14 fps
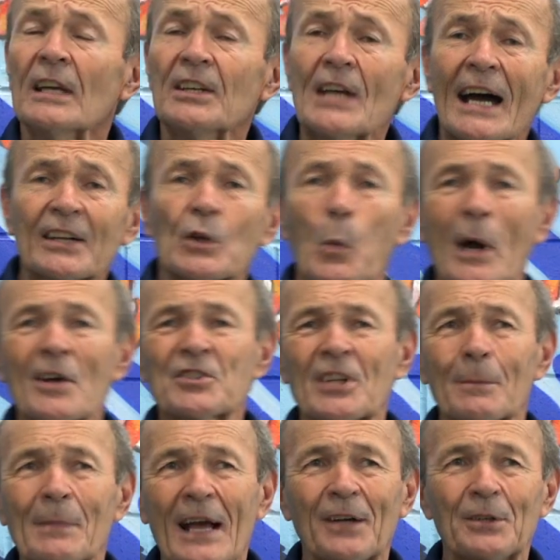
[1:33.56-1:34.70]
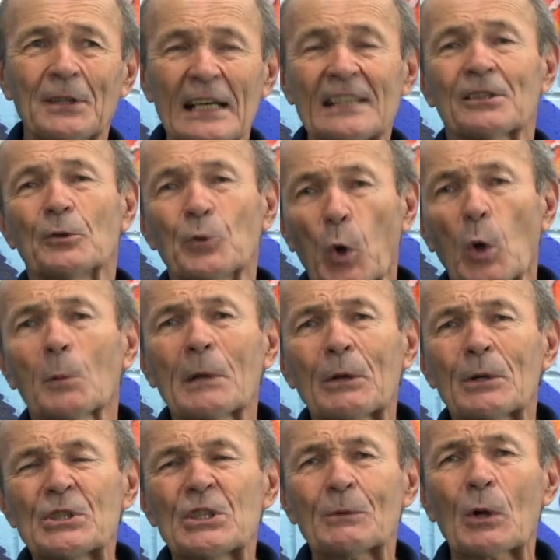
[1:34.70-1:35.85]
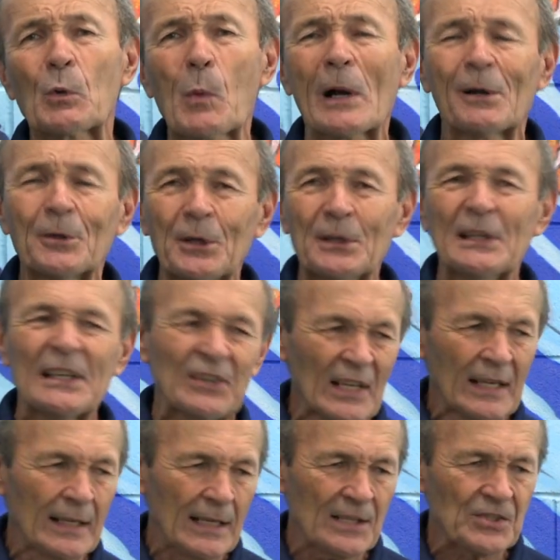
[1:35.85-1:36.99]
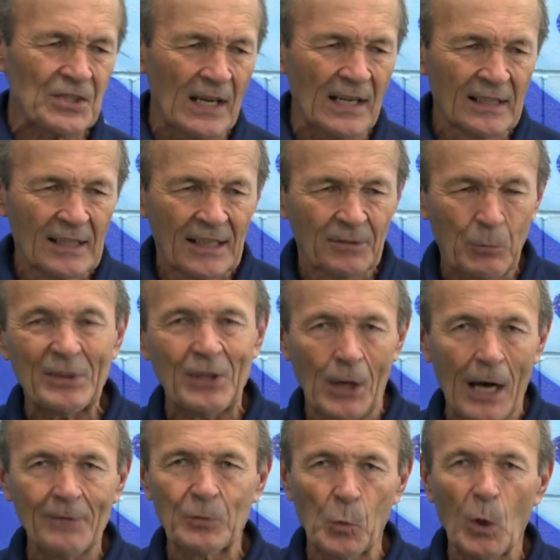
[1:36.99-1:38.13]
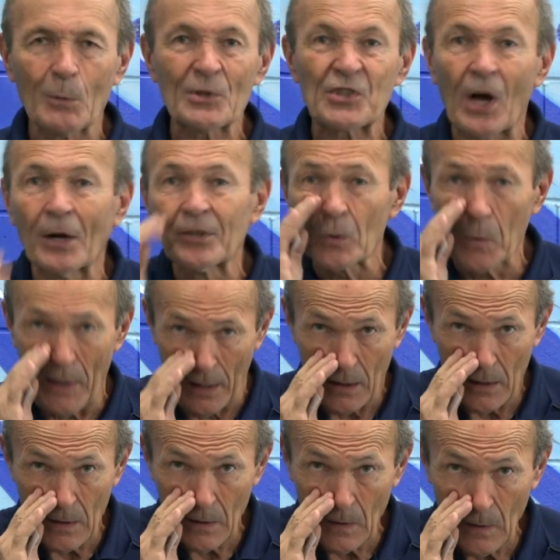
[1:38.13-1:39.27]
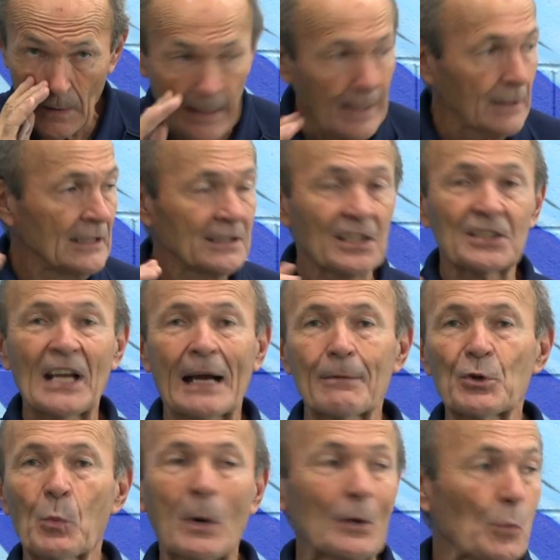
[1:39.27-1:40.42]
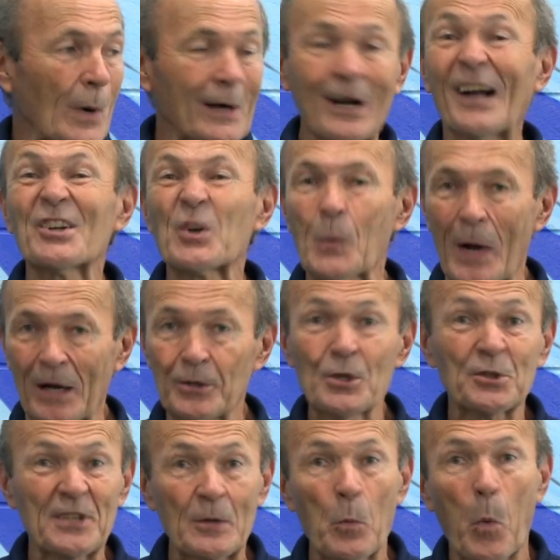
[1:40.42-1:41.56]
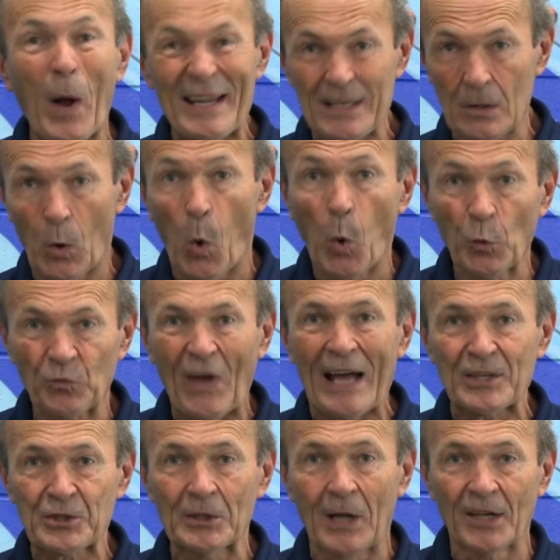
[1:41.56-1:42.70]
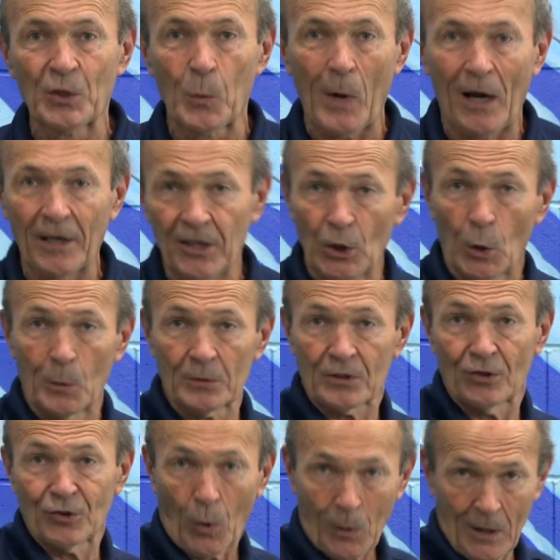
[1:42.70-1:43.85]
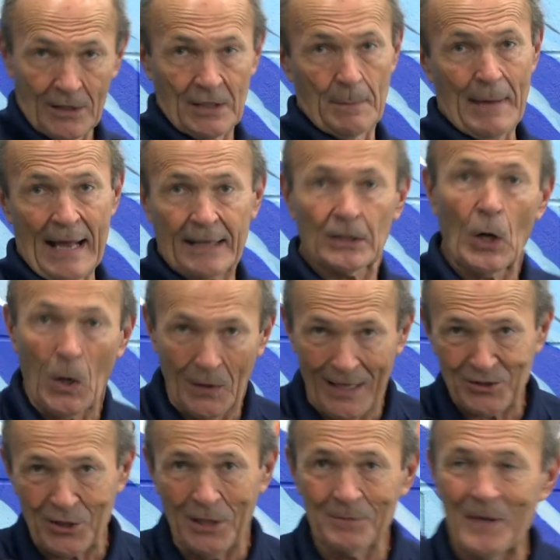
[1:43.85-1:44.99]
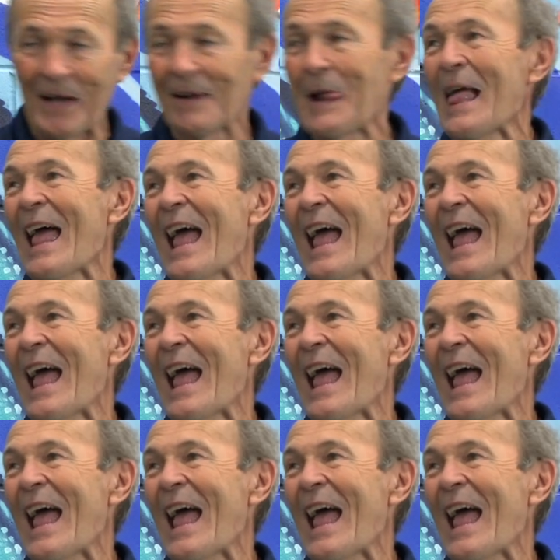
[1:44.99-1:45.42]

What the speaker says: you had to wear something underneath. And normally what you would wear underneath is, what they often wore was underwear. Yeah, the divers would wear underwear, usually white, old-fashioned underwear, you know, with the door on the back and all that stuff, yeah.